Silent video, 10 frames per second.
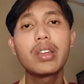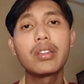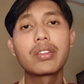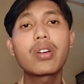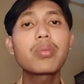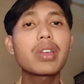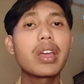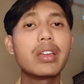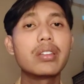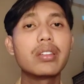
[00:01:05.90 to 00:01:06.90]
In some
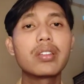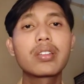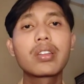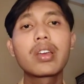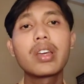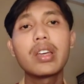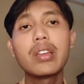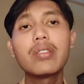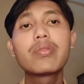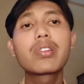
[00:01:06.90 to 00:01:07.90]
cases,
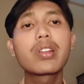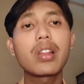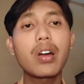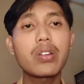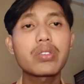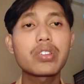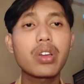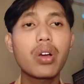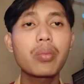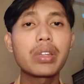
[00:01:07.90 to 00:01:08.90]
even large
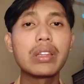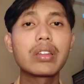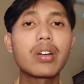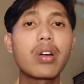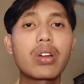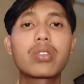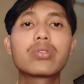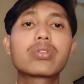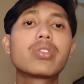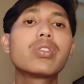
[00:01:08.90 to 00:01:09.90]
companies are
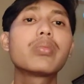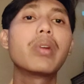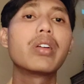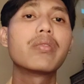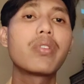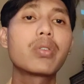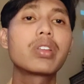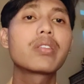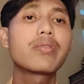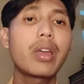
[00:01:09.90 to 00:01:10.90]
controlled by
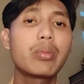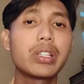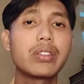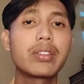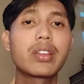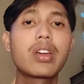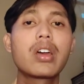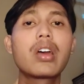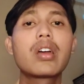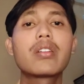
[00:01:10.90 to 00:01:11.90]
founding families.
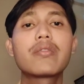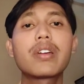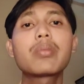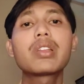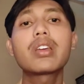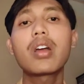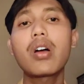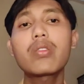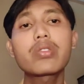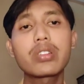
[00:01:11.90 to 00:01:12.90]
Family
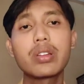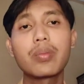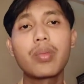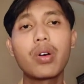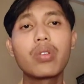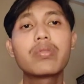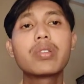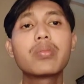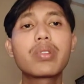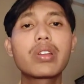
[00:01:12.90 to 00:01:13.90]
ownership
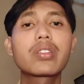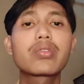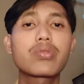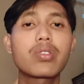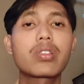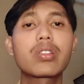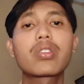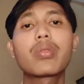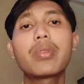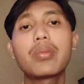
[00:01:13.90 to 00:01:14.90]
often brings strong
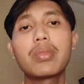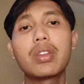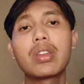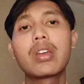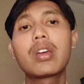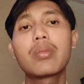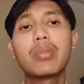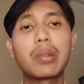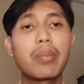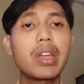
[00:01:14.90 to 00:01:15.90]
commitment
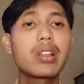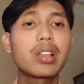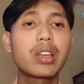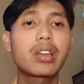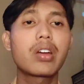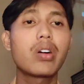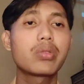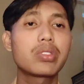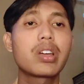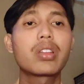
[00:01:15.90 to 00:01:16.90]
but may lack
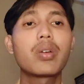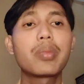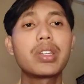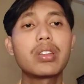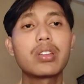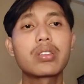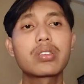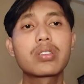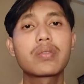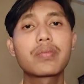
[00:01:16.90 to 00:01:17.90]
outside
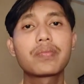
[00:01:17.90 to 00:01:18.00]
opinions.